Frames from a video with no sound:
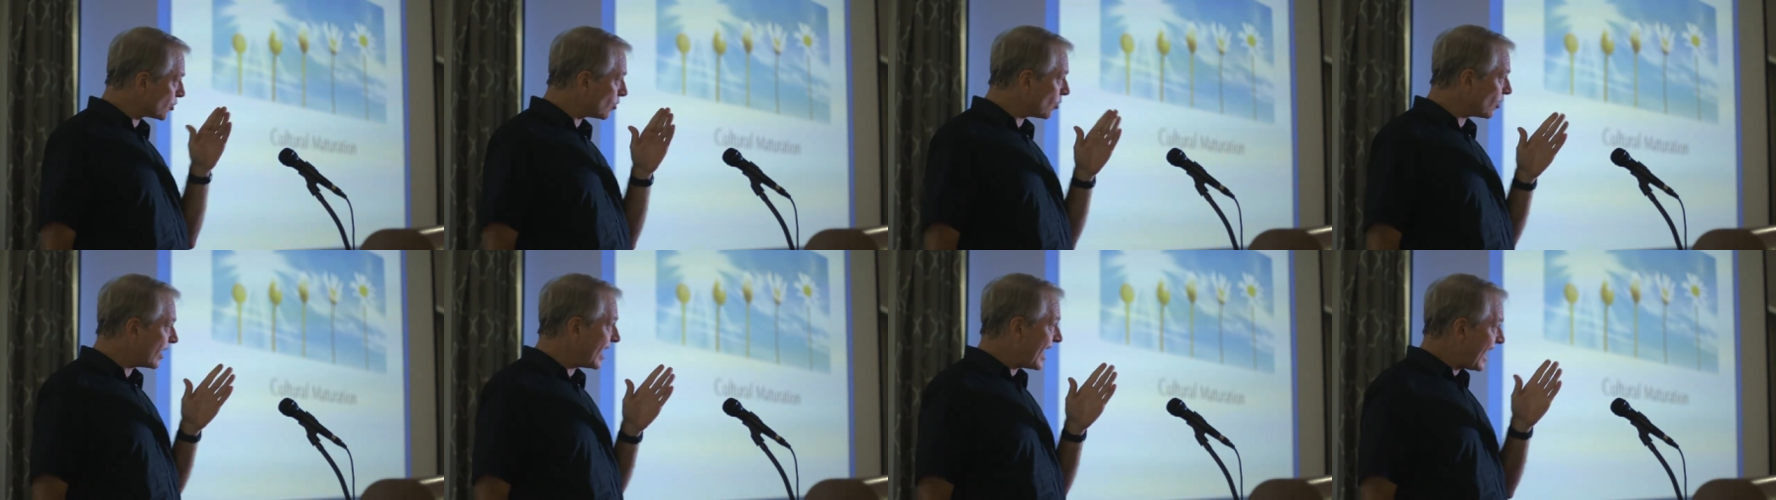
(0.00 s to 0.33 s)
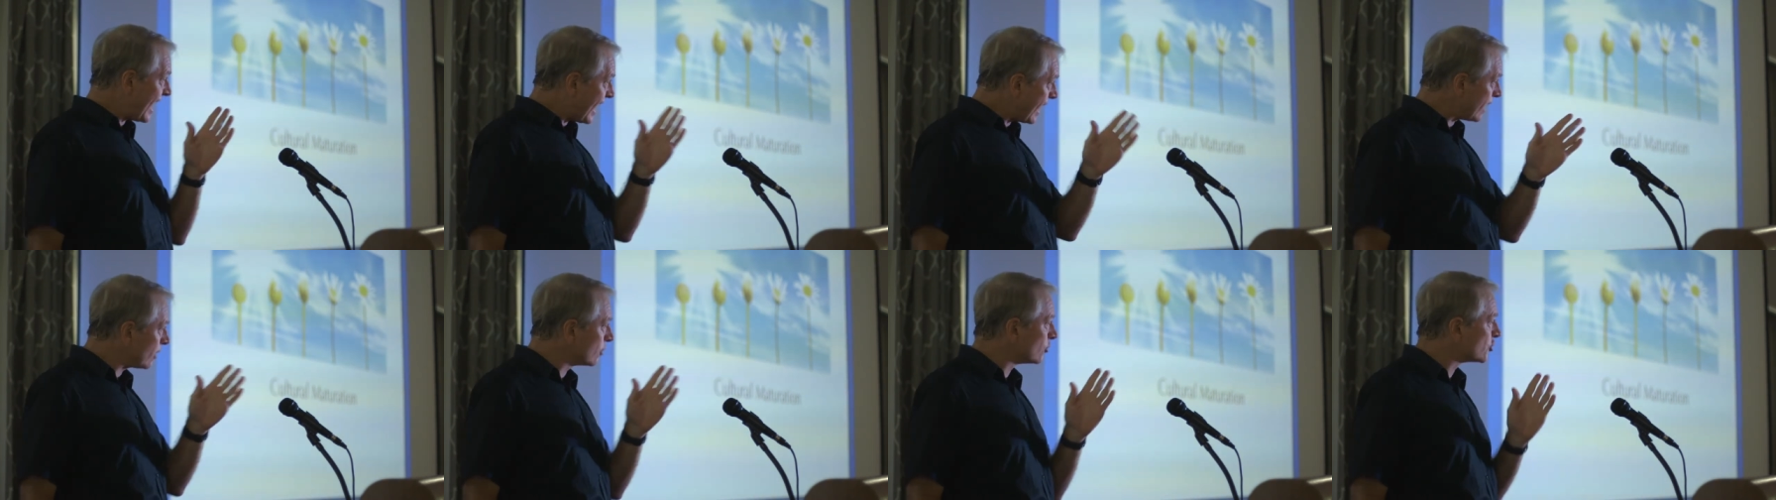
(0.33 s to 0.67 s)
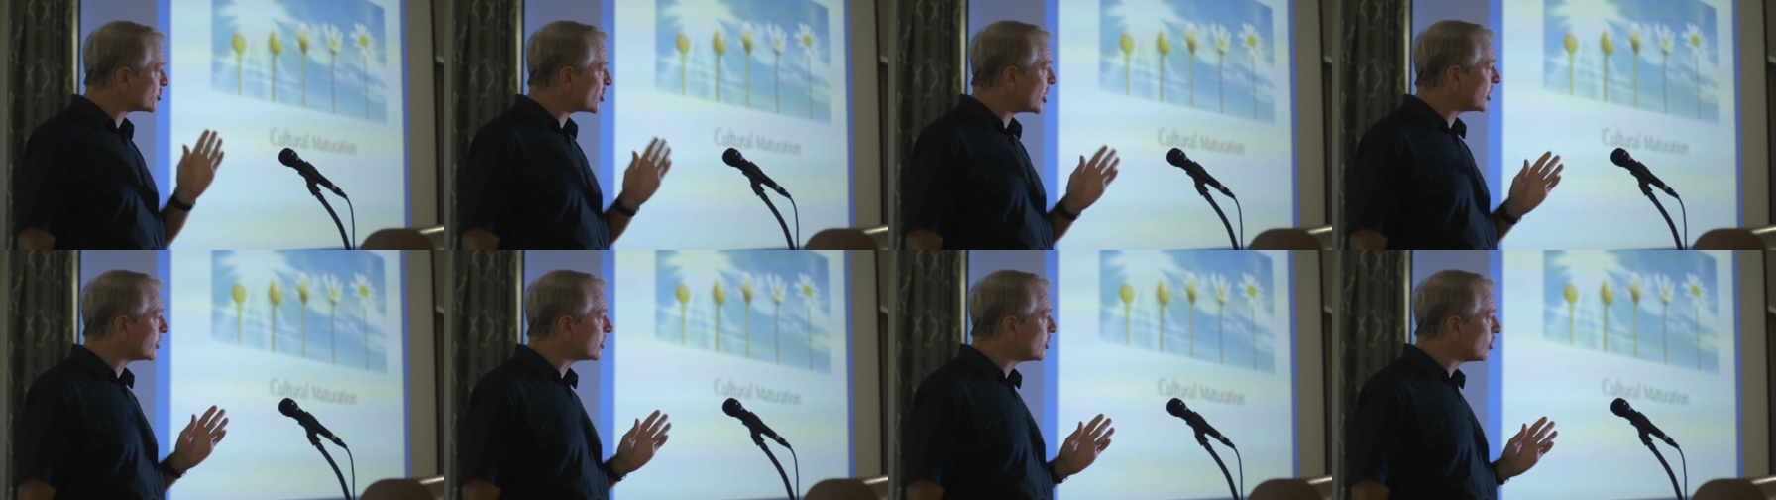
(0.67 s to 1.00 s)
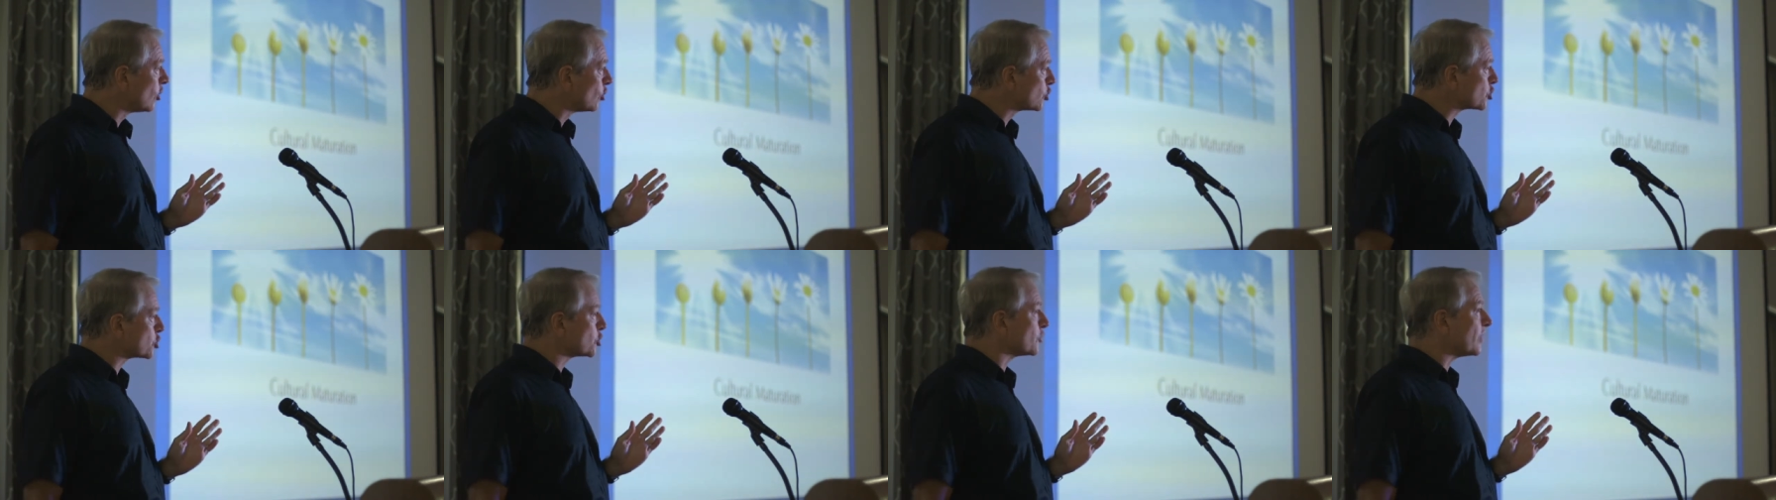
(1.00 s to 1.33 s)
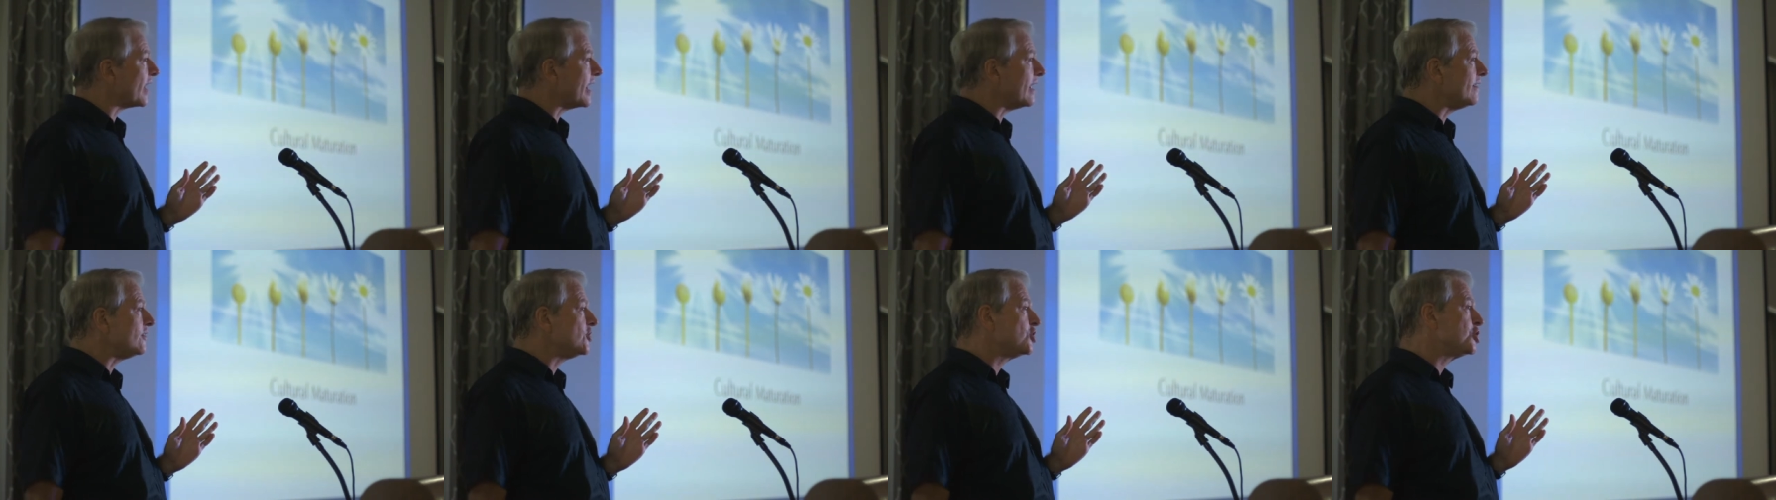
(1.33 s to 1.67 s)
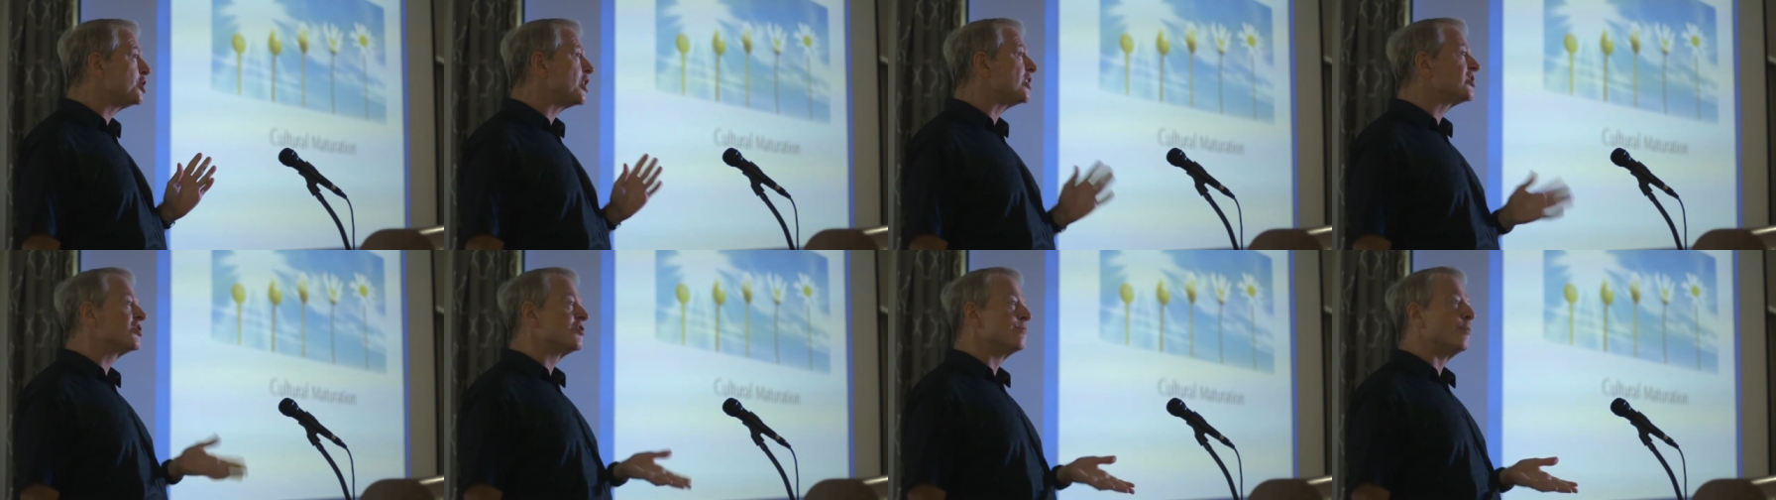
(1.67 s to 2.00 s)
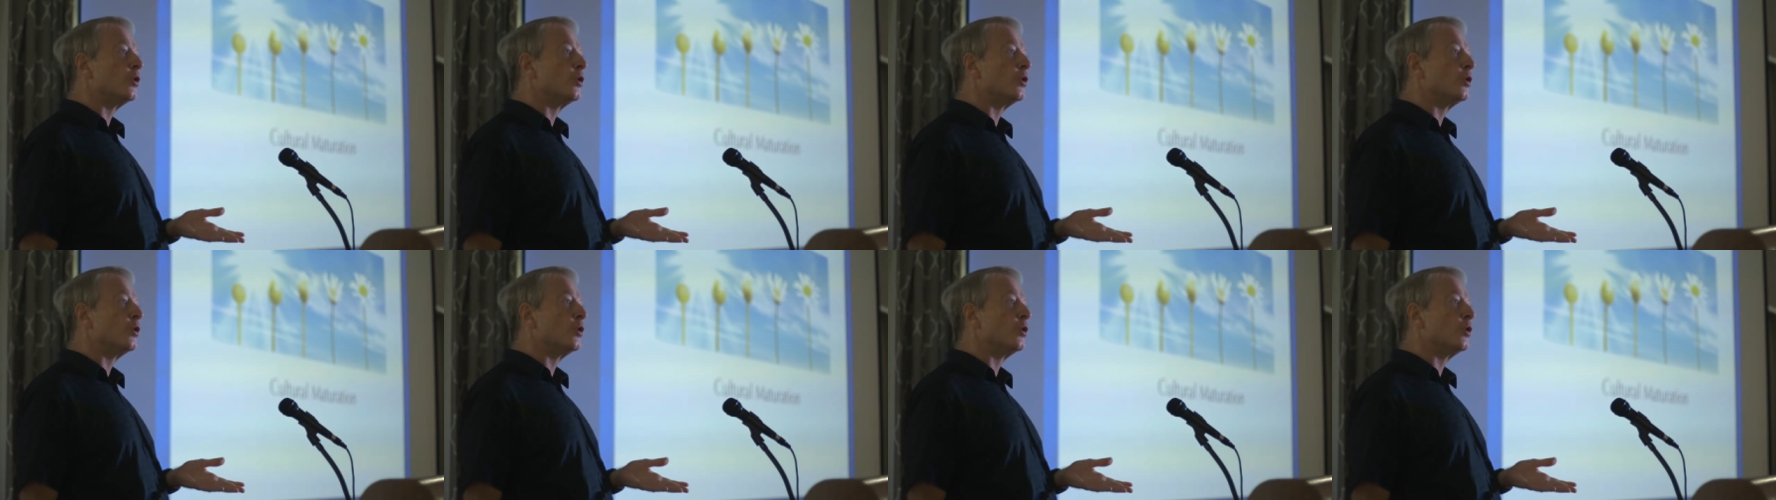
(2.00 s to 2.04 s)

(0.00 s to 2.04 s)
or angles on culture that sheds